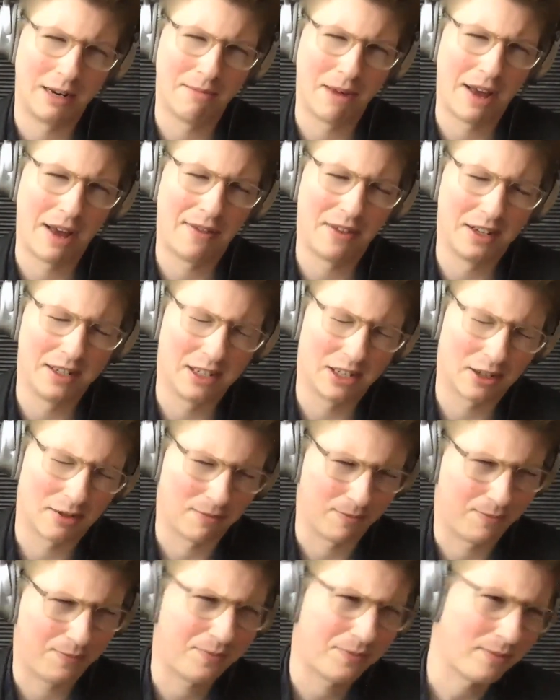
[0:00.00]
methods,
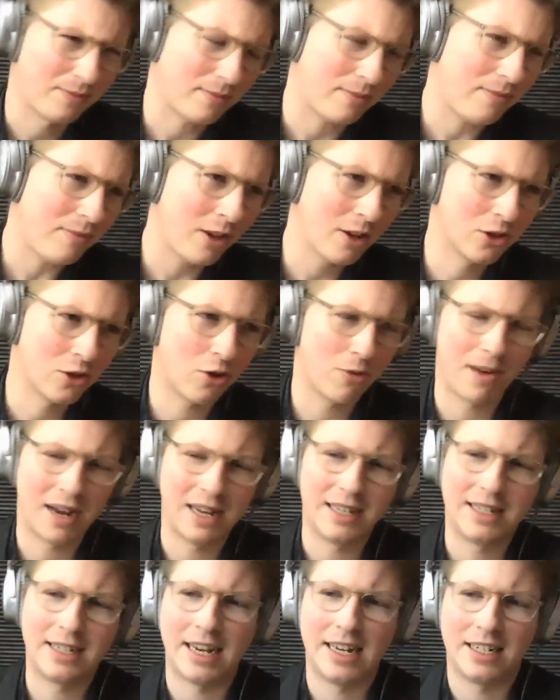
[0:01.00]
sort by
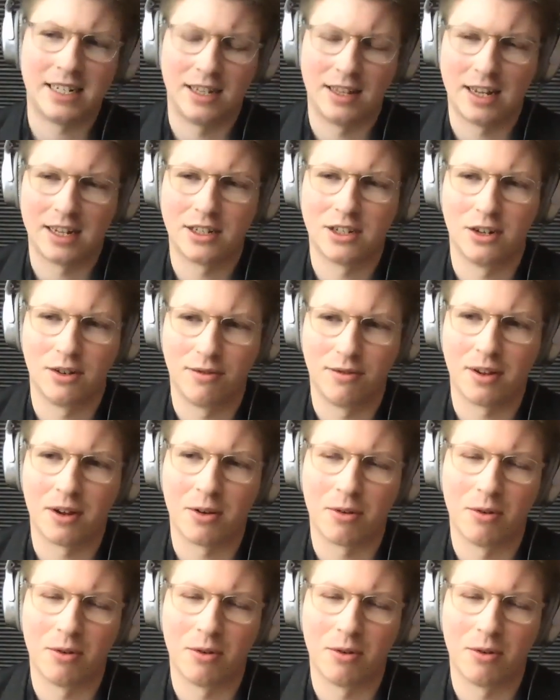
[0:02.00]
date and that sort of thing,